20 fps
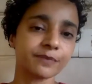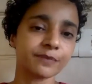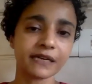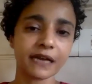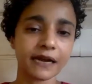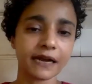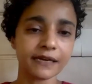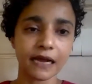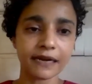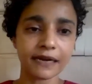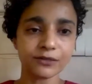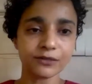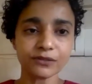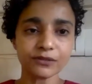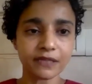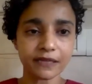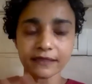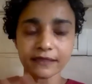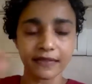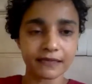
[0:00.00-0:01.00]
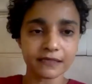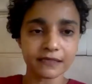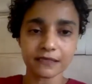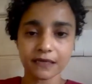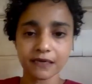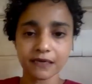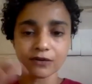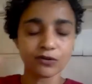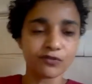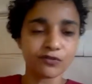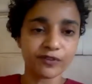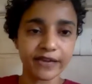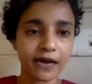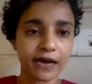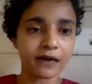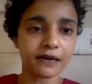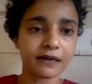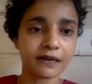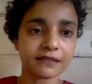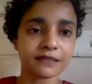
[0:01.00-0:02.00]
But I don't think that's who we
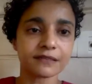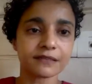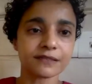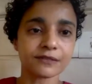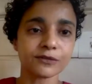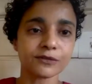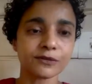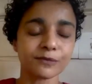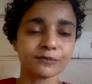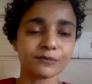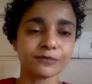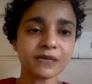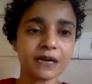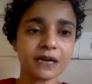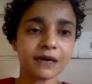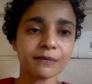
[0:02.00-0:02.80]
are in this room.